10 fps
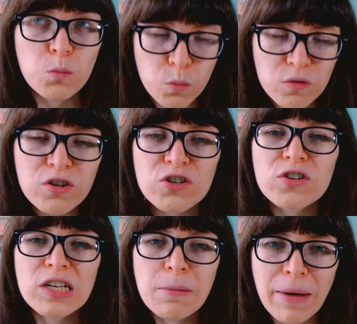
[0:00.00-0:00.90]

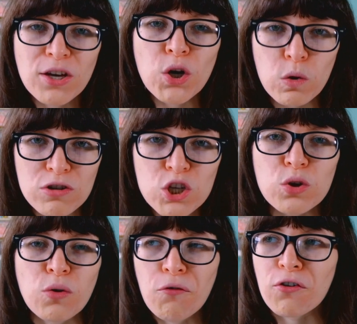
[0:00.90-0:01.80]
literally my
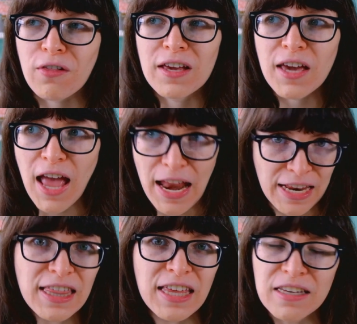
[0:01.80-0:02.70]
go-to for like
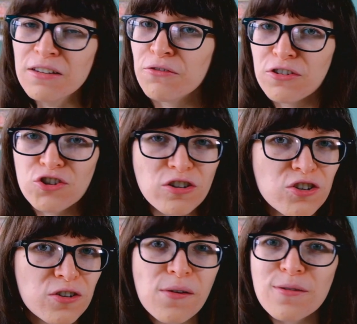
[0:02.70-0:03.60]
anything, for
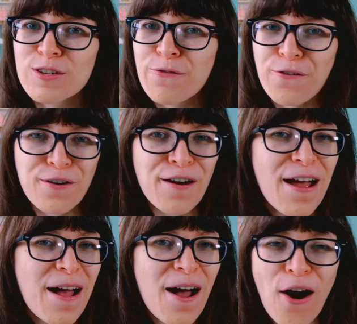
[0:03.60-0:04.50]
junk journals, for
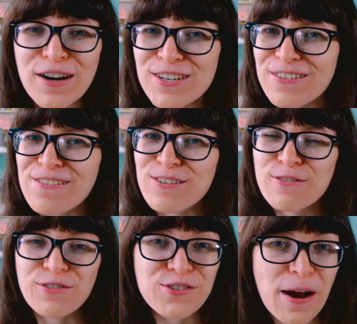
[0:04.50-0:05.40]
art
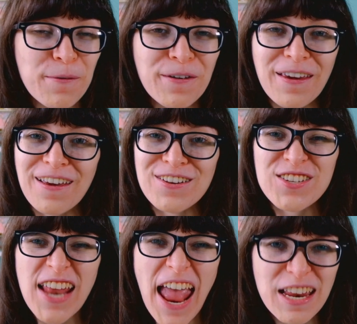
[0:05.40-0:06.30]
journals, for scrapbooking,
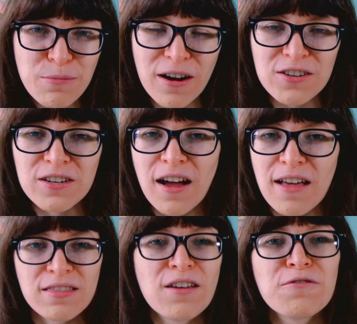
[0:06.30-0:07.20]
just any project.
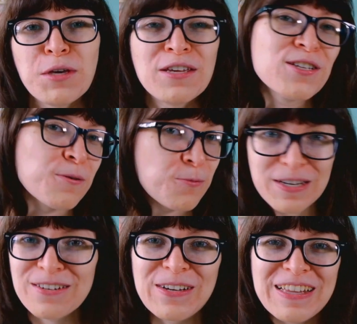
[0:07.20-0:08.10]
I love me some
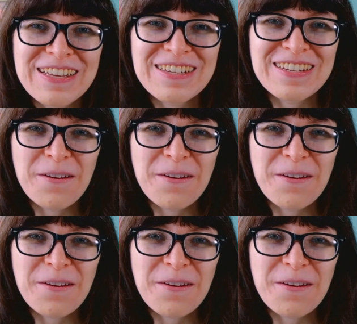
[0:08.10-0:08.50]
white doilies.